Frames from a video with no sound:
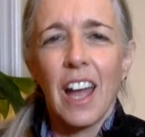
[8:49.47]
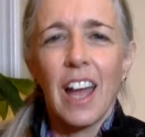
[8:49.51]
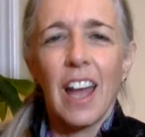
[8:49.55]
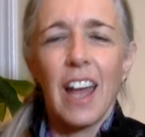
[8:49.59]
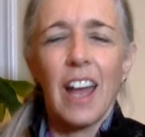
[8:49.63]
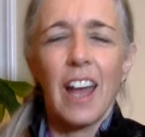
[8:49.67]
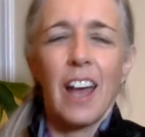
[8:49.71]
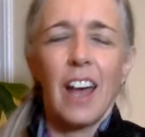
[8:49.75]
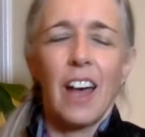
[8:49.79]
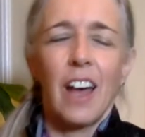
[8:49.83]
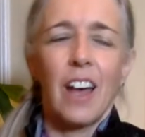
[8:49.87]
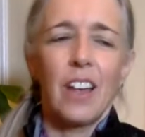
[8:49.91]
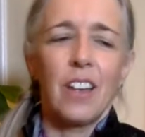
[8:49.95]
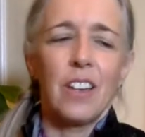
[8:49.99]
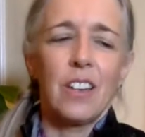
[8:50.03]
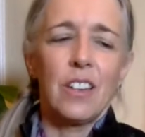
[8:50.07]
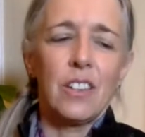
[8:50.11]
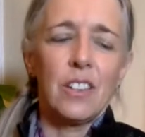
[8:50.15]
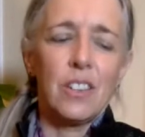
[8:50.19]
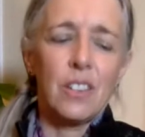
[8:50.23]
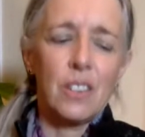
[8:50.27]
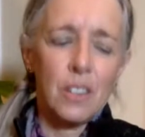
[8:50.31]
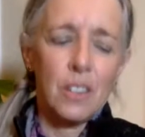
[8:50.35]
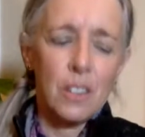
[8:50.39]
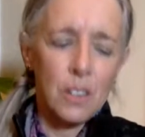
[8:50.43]

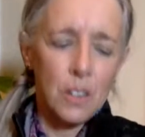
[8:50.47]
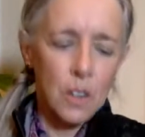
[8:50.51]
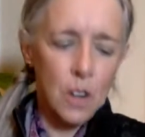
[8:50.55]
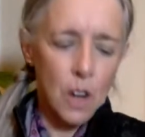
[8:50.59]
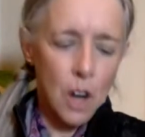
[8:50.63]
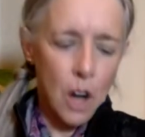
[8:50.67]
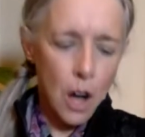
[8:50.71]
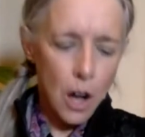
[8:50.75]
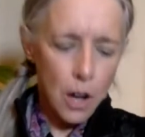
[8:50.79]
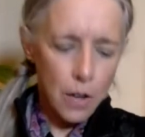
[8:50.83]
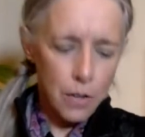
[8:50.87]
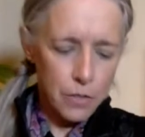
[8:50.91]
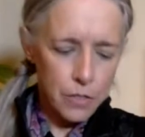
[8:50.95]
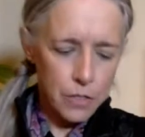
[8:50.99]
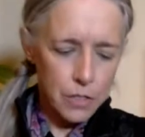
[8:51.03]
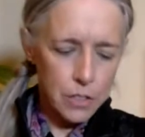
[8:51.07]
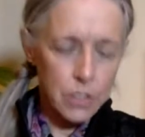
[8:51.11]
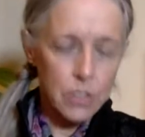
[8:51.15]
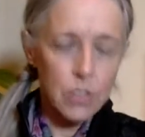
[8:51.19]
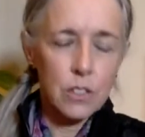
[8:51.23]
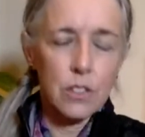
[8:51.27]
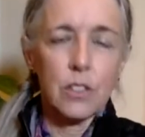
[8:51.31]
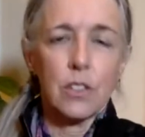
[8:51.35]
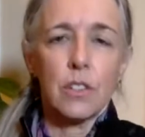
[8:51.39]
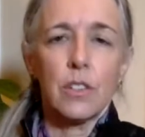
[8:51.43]
And
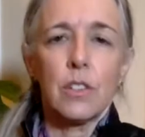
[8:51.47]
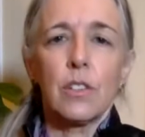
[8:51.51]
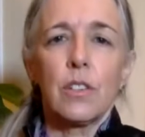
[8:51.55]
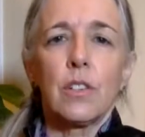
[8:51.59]
often